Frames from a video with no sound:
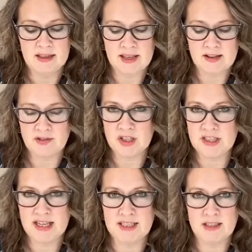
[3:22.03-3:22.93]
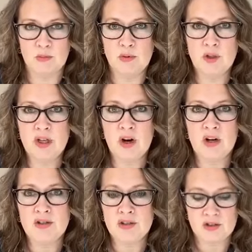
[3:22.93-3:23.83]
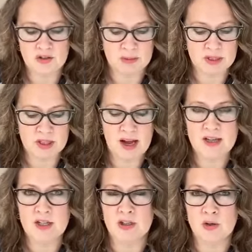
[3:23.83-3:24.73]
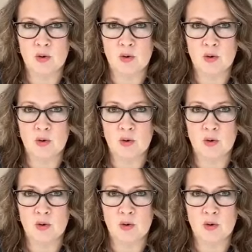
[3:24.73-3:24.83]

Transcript: They've just had some really hard news from a doctor,